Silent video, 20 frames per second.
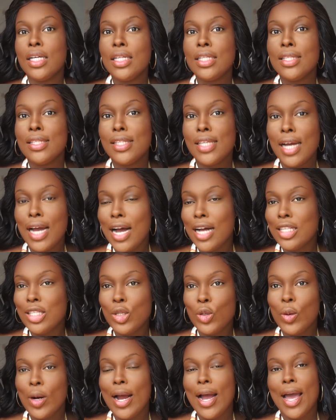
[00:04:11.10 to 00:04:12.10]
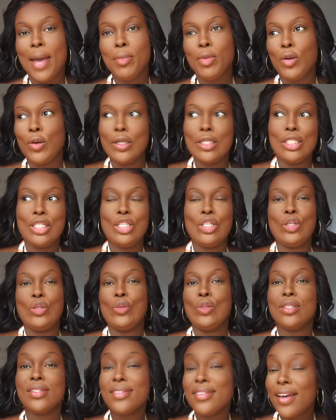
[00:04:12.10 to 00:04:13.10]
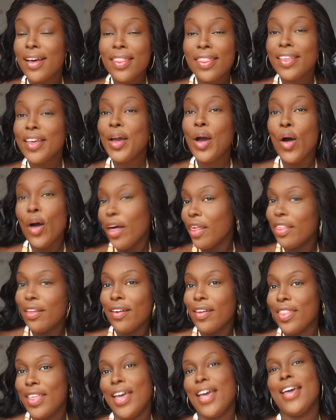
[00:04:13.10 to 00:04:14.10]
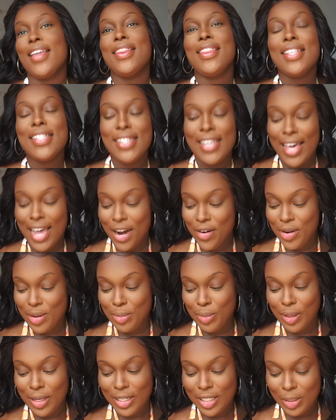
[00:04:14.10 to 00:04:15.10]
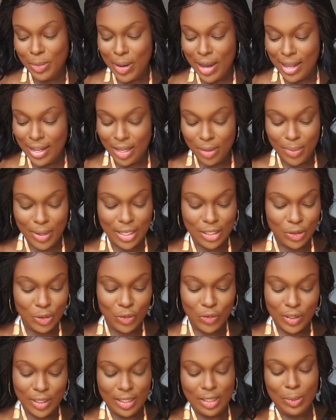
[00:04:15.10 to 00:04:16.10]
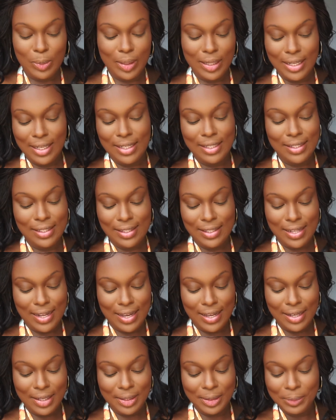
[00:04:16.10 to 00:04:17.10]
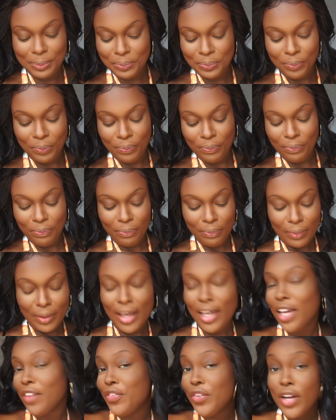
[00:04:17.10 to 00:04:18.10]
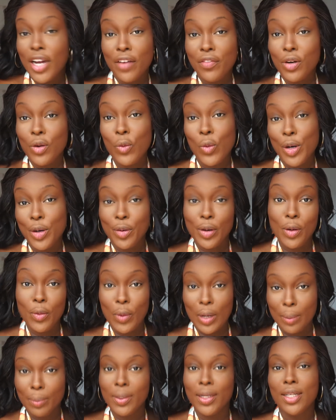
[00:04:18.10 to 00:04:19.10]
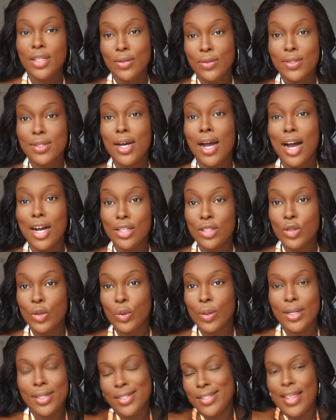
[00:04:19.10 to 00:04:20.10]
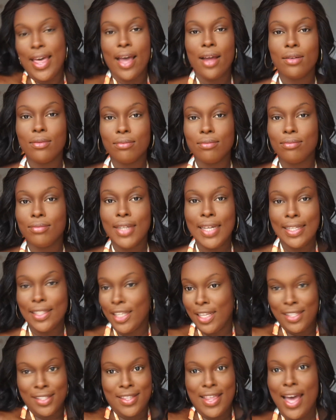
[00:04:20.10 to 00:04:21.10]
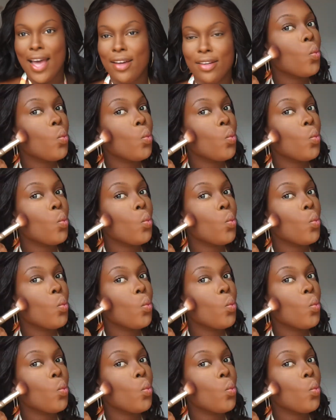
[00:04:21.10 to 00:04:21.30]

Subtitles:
To contour, I'm going to use nothing other than the Saharan Blush Palette by Juvia's Place. Like, if you're ever wondering what I'm going to use to contour, it's that. It's that.